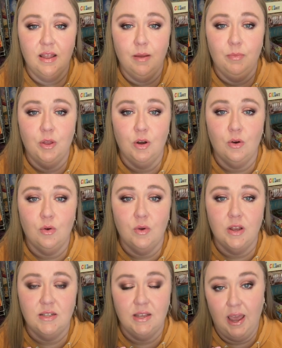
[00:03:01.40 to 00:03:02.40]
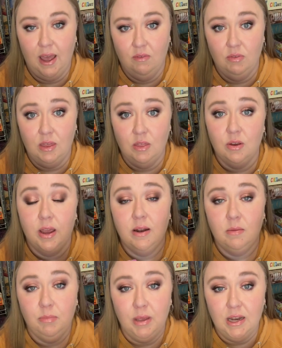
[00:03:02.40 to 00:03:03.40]
them that are going to have either an
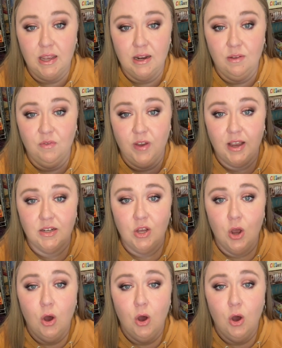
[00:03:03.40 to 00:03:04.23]
immediate effect